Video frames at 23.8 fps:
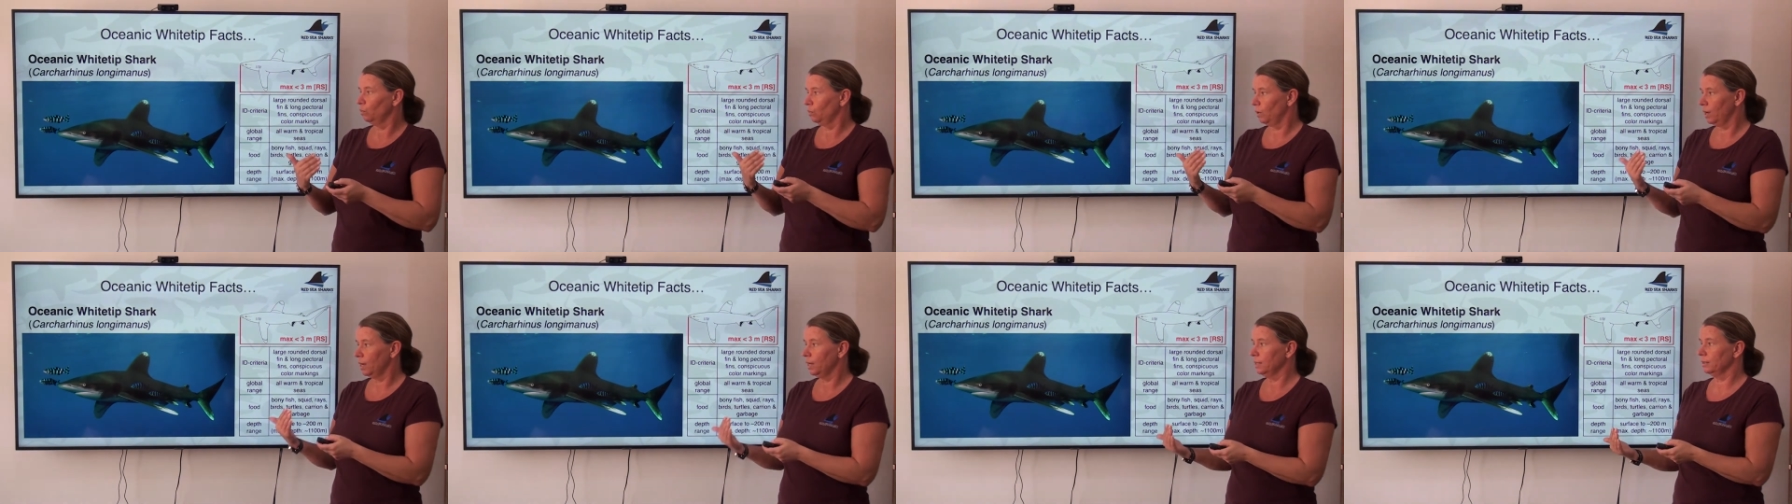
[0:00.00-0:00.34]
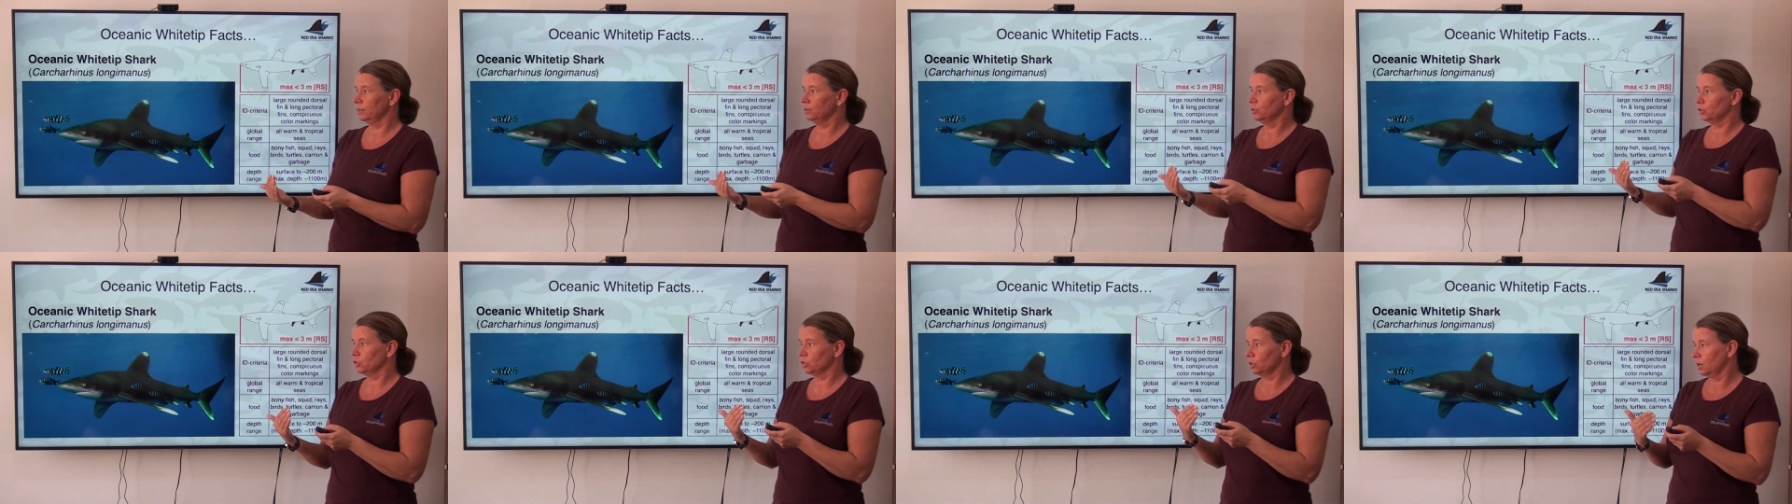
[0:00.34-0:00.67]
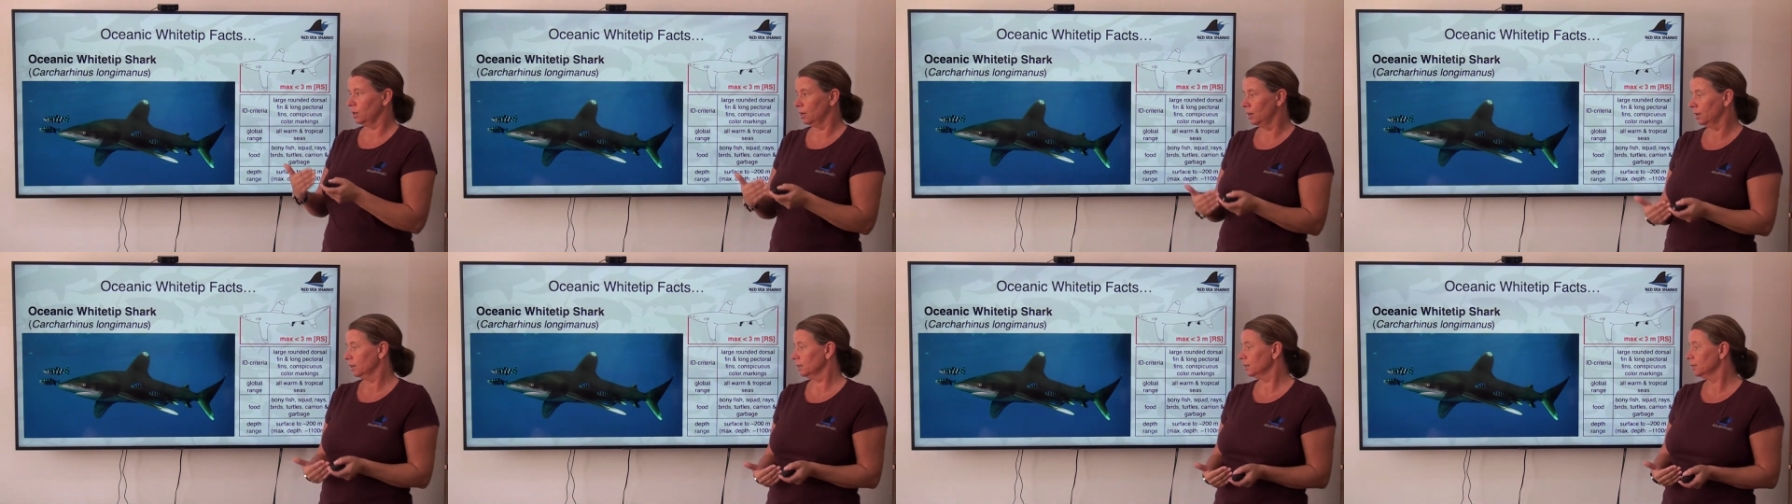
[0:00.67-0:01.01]
why the
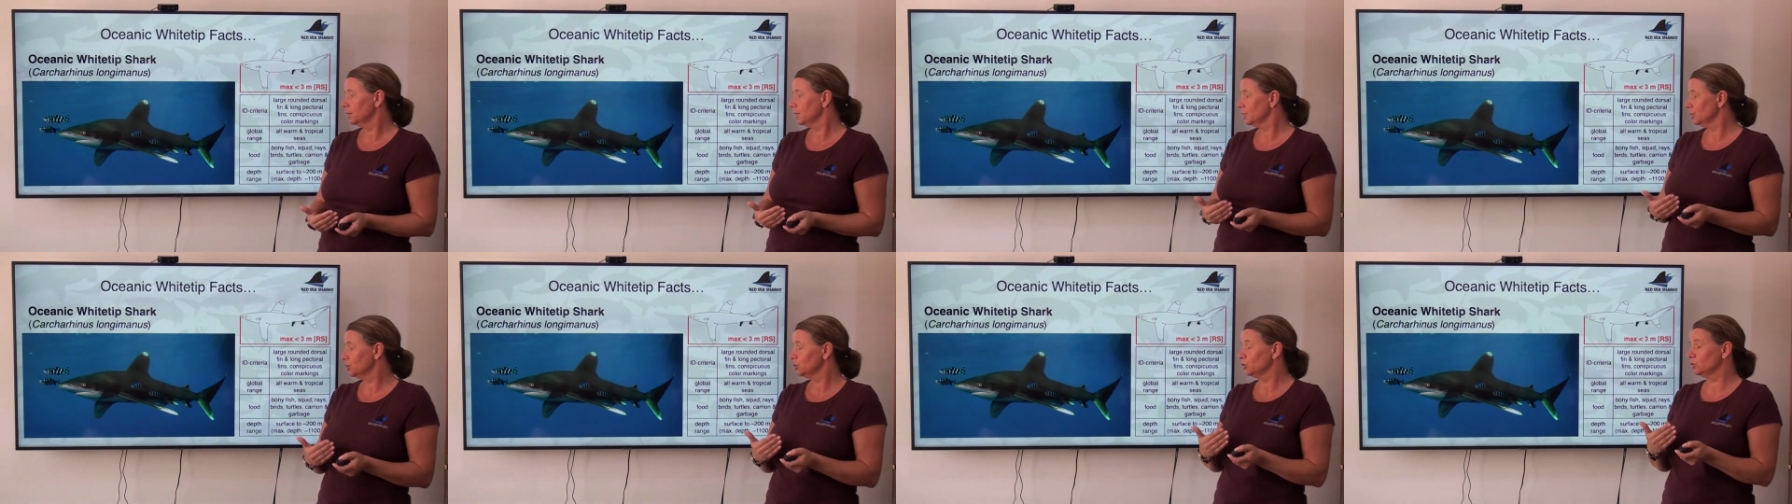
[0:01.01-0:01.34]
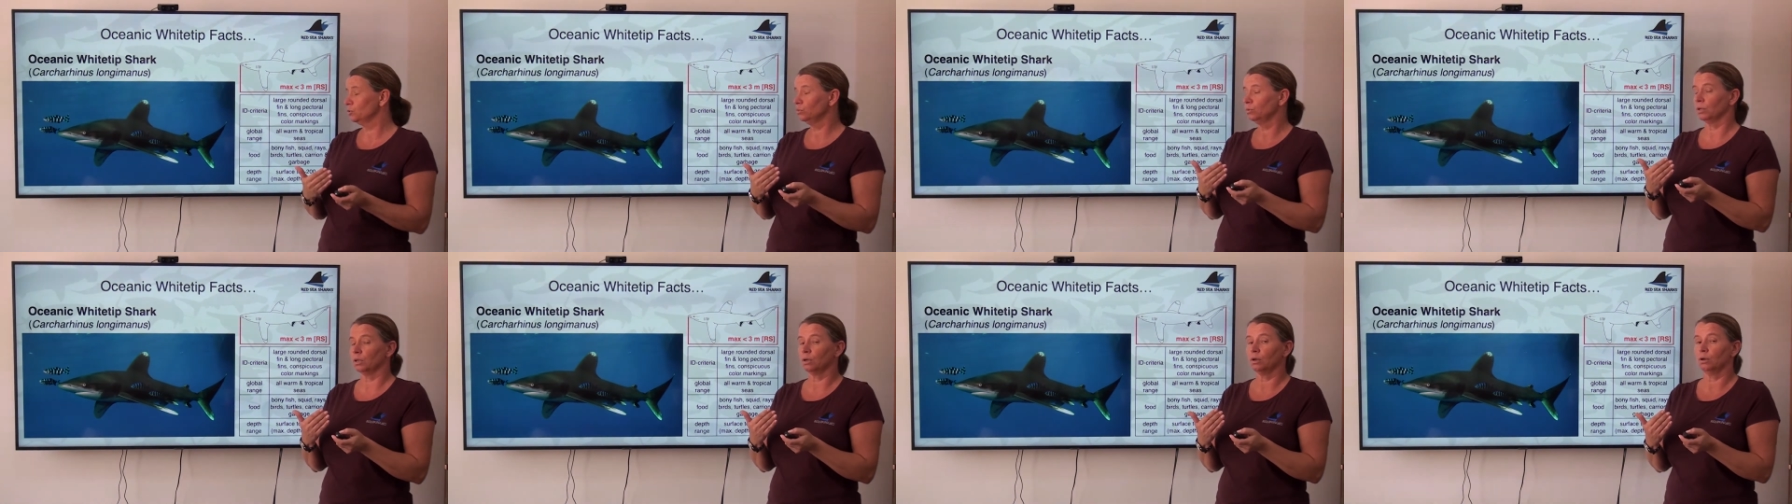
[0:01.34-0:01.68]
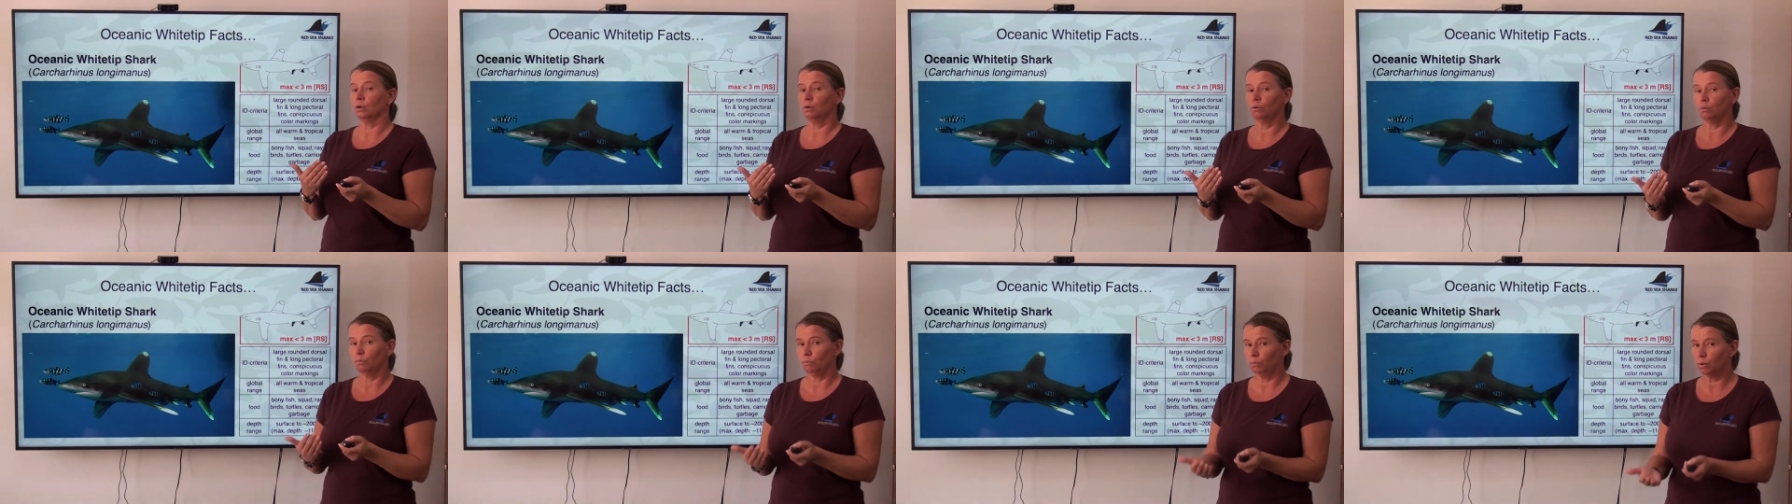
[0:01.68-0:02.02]
shark is doing
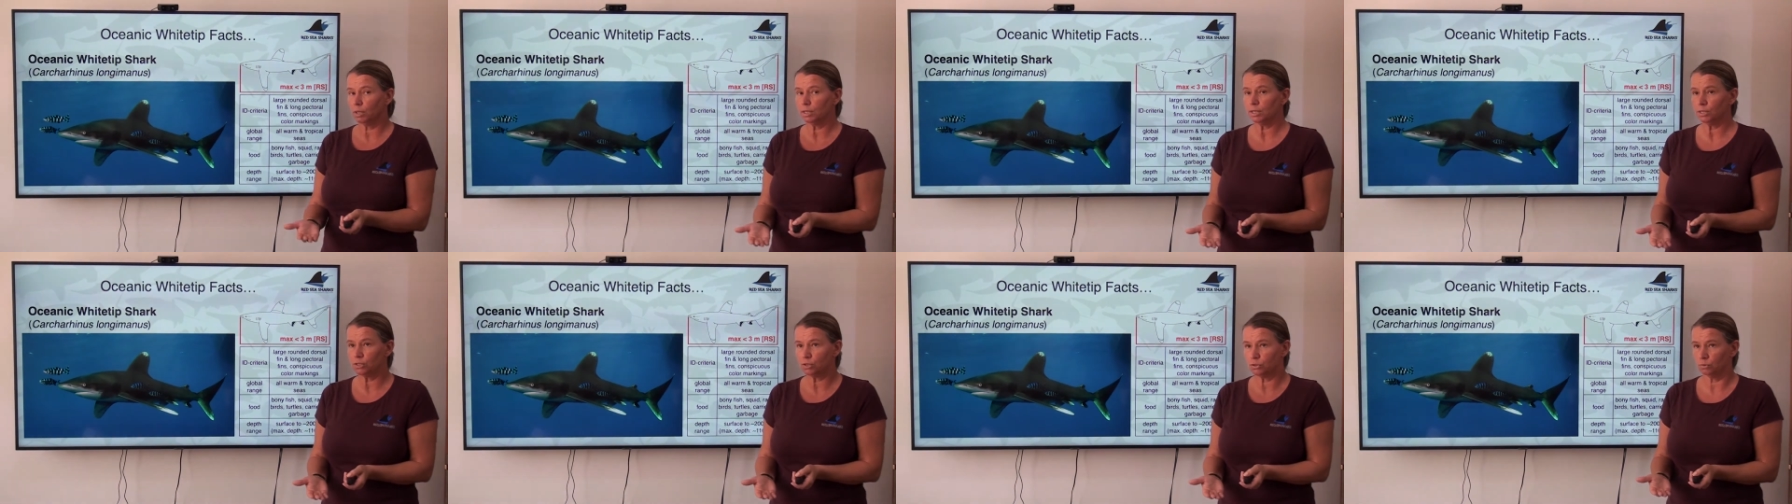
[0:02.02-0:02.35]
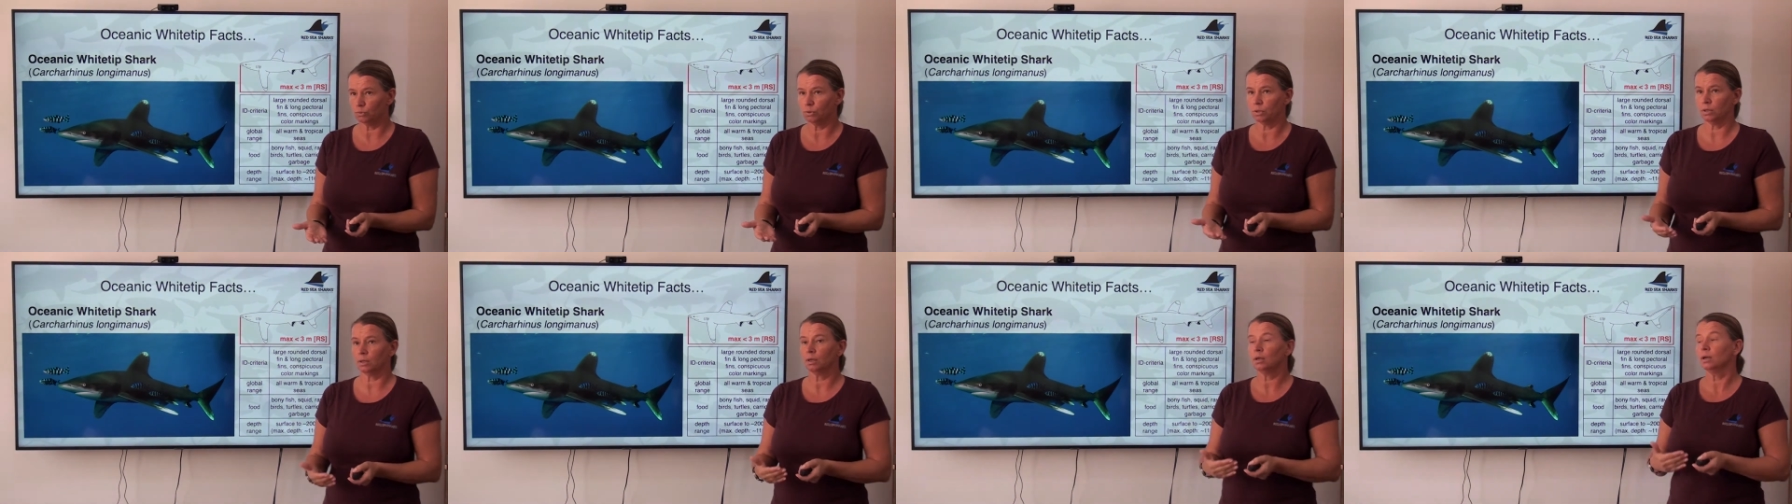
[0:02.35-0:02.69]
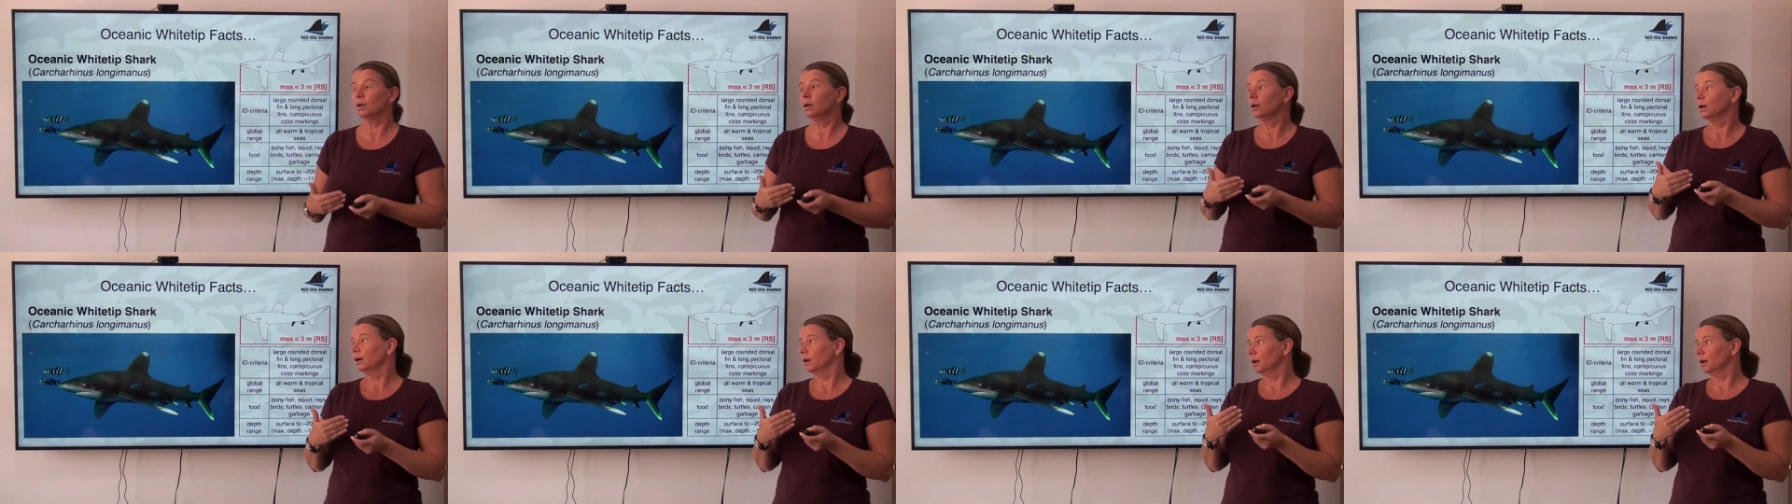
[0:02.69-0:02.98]
what he's doing